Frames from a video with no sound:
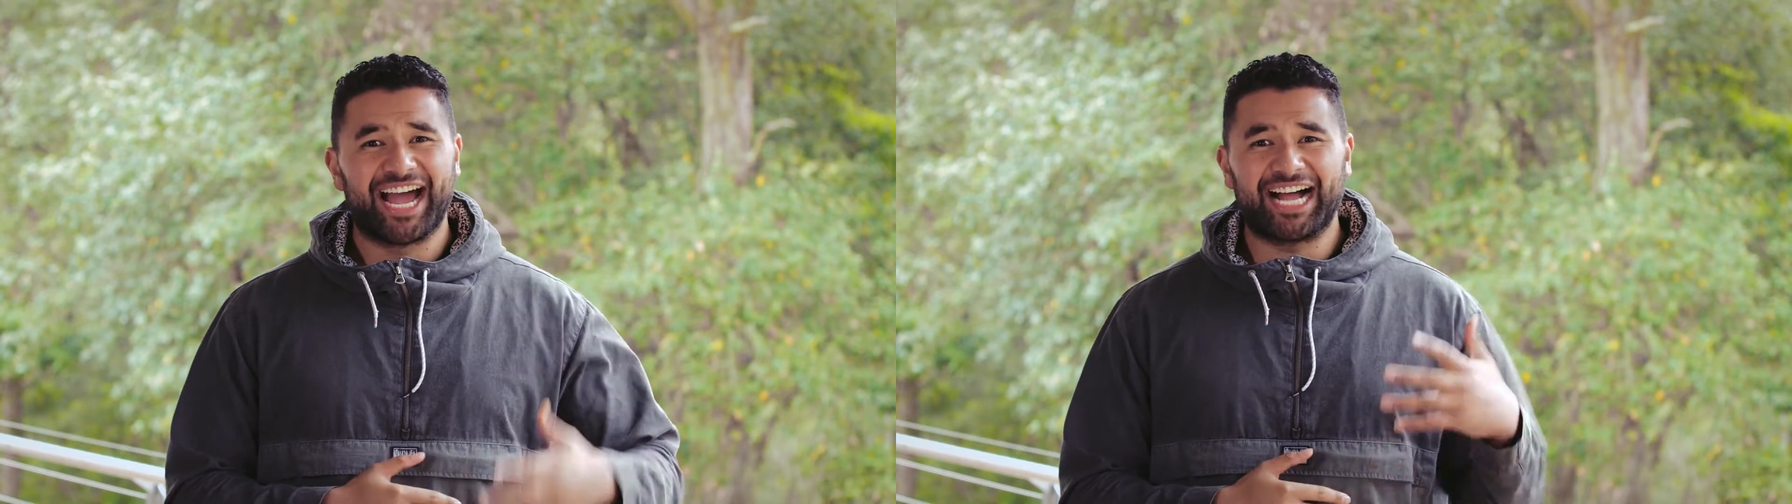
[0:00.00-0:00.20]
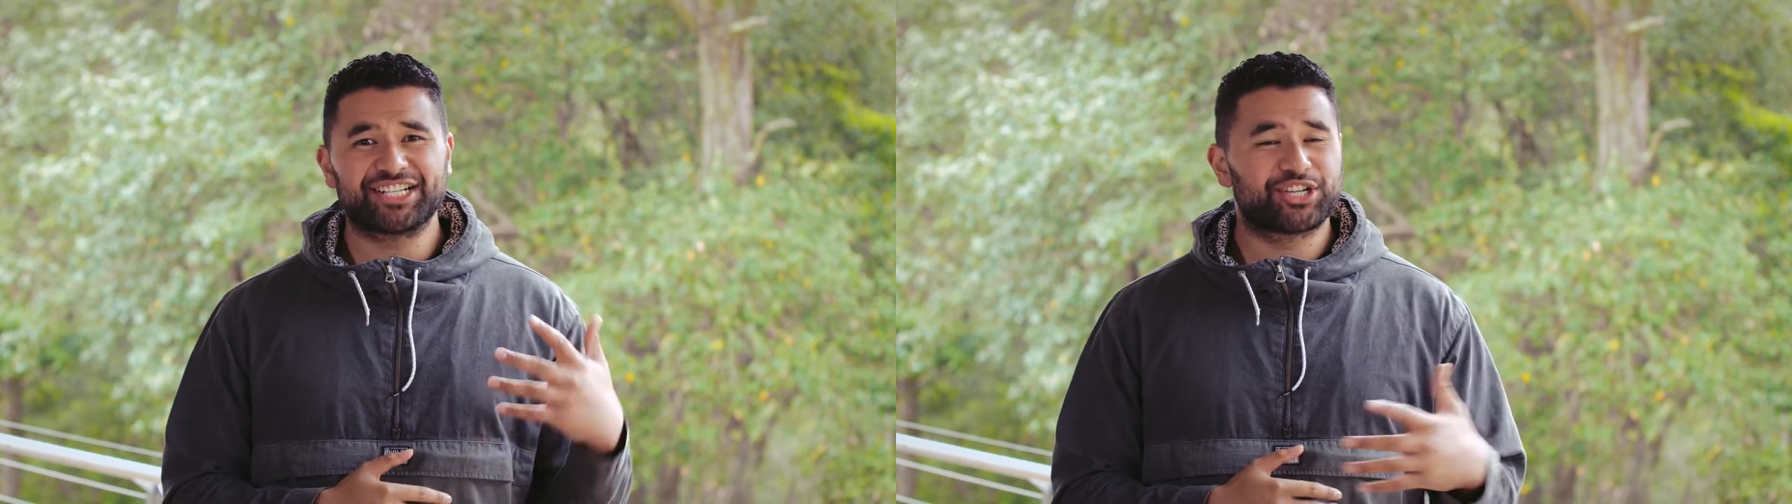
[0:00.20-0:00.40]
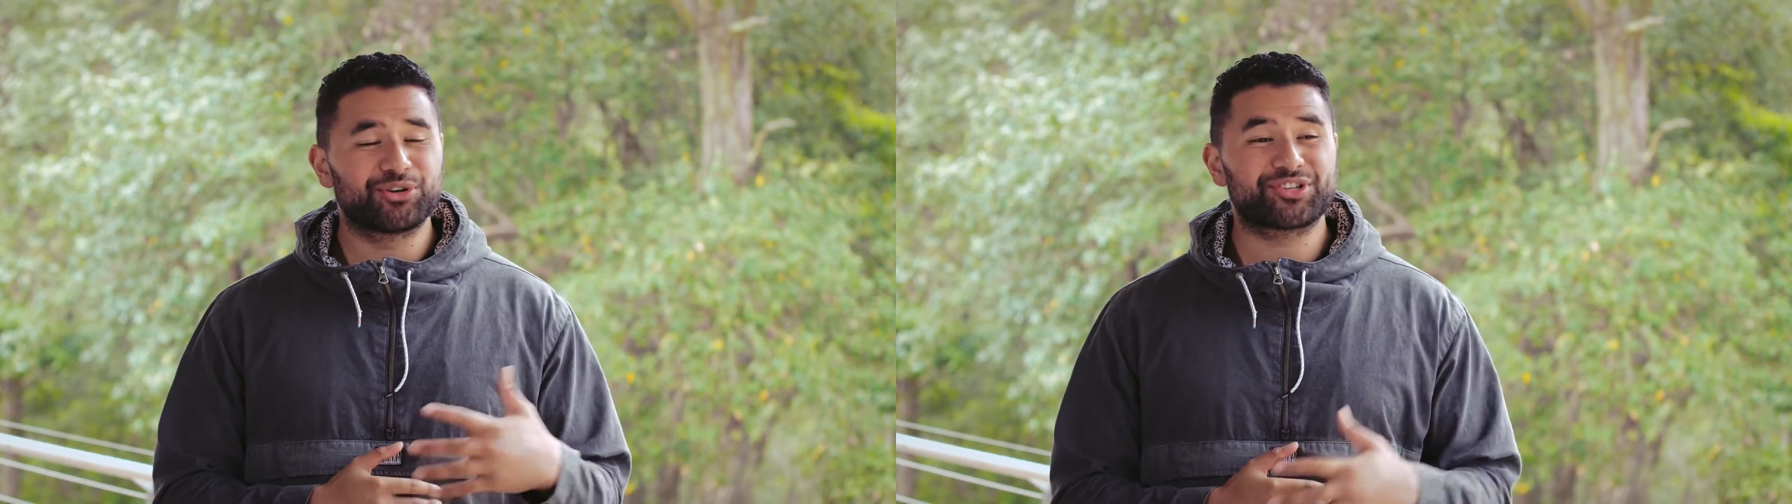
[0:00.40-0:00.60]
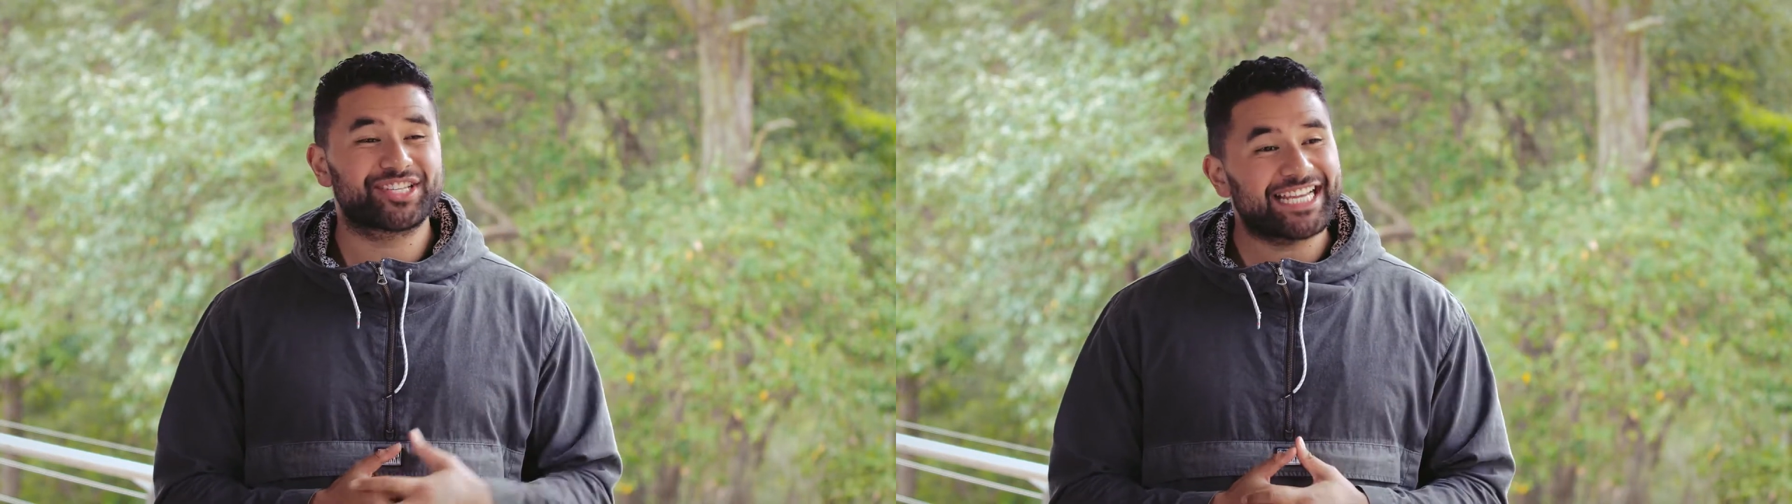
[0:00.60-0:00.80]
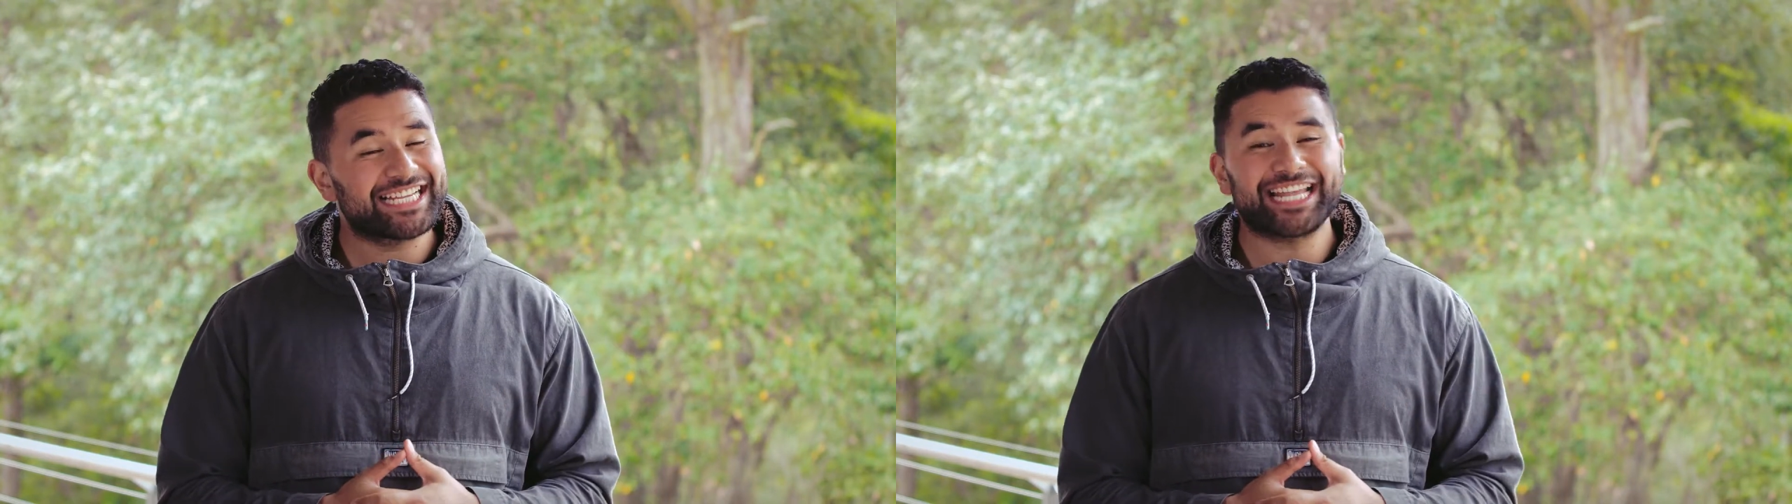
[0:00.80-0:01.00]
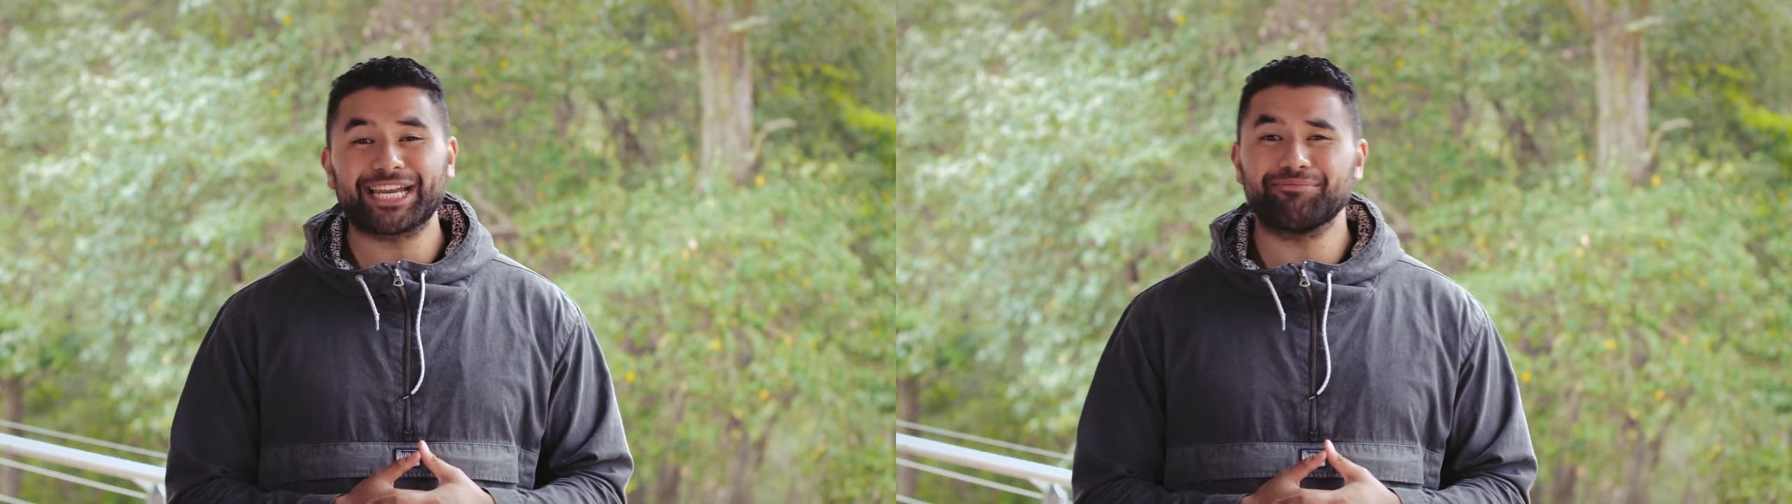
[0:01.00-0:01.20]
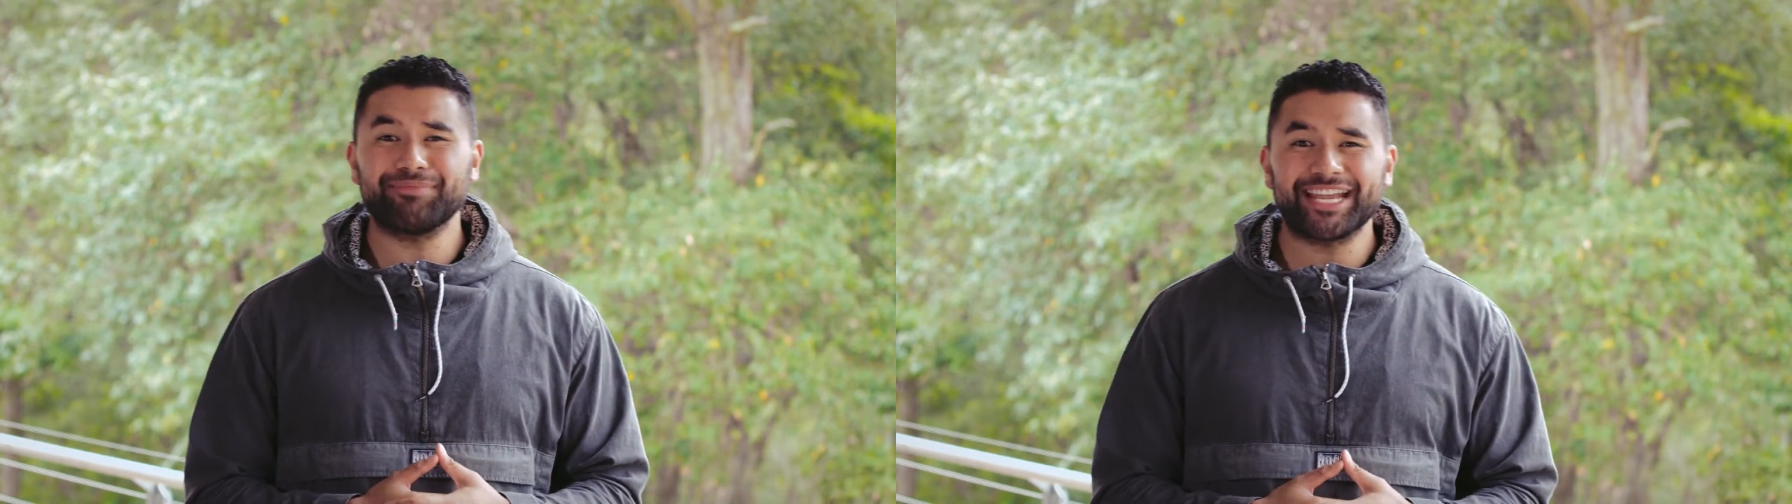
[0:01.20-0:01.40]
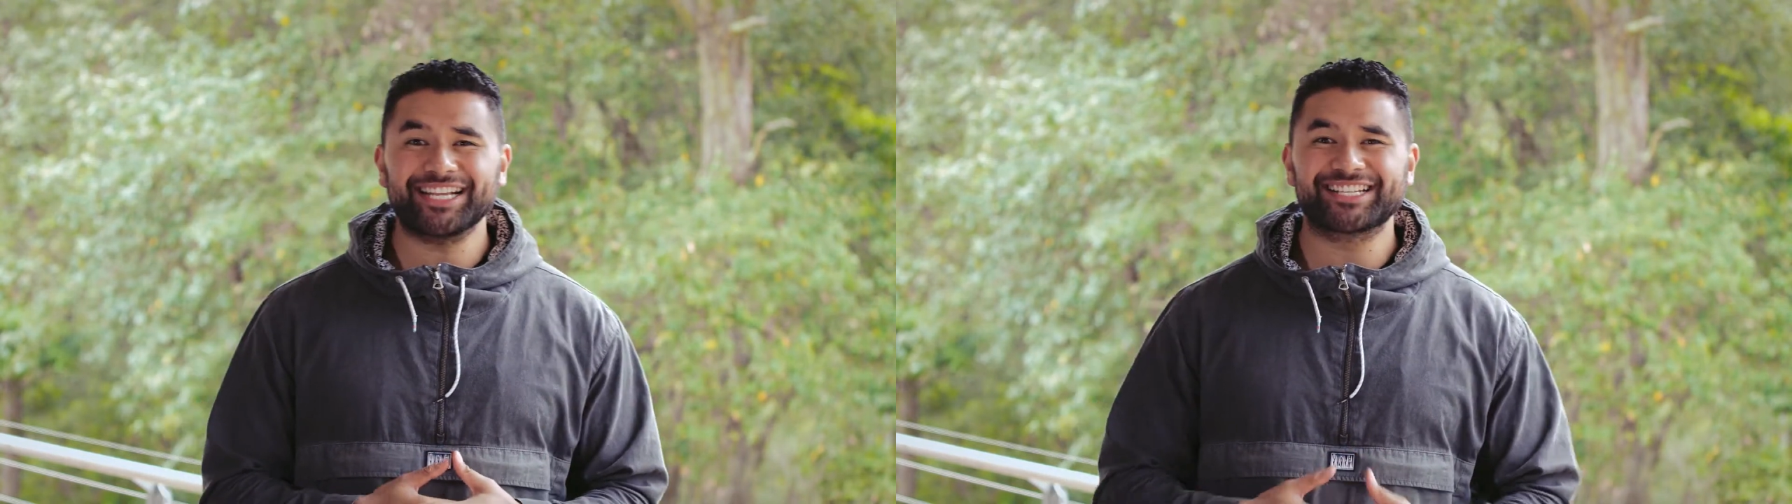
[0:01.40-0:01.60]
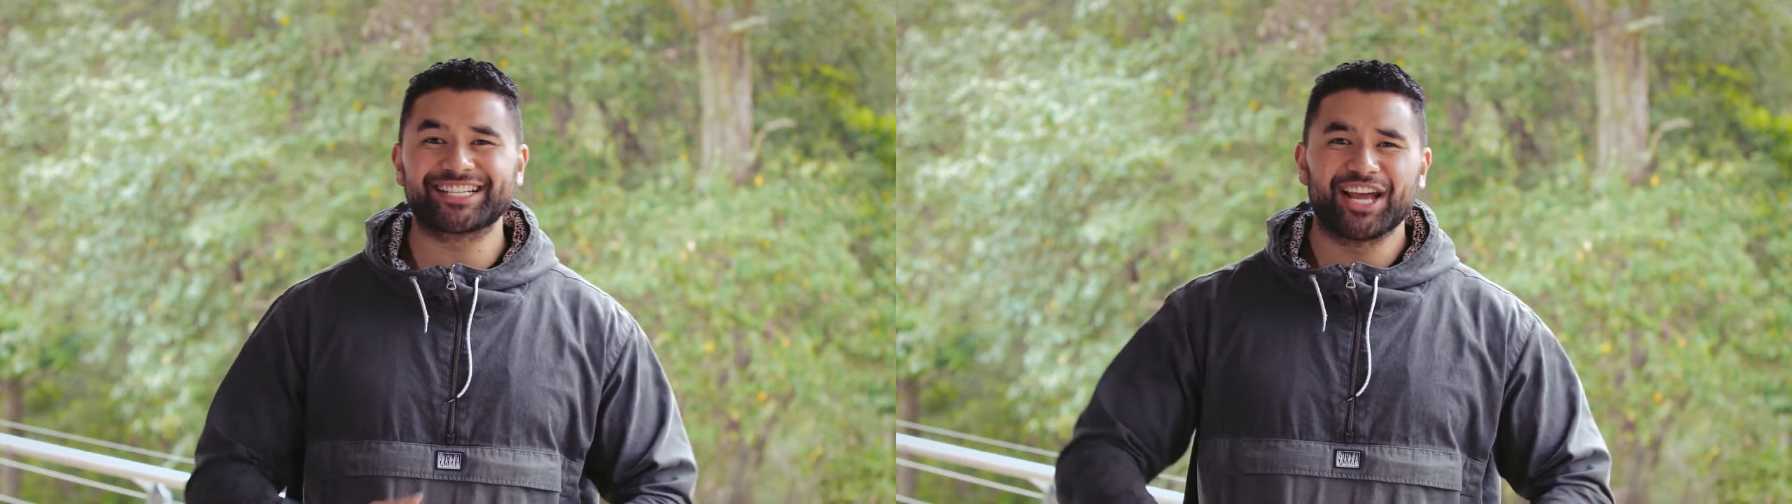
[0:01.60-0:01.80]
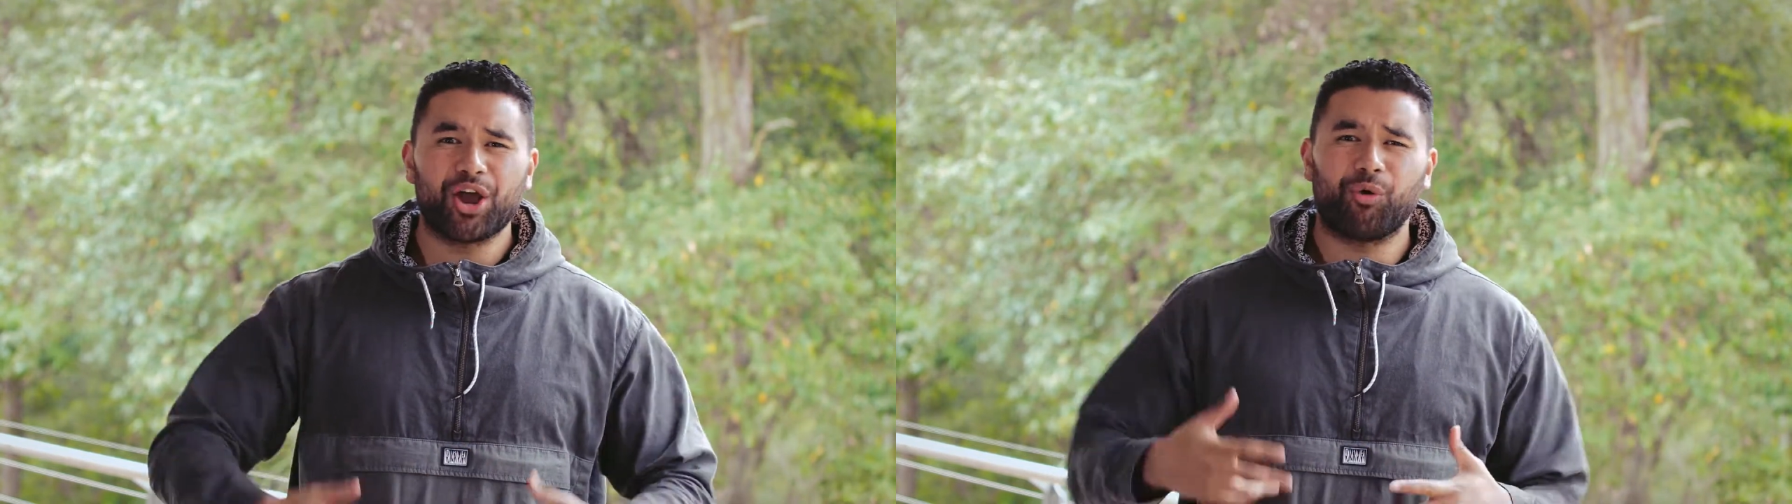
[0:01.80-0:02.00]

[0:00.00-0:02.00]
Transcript: until seeing that it means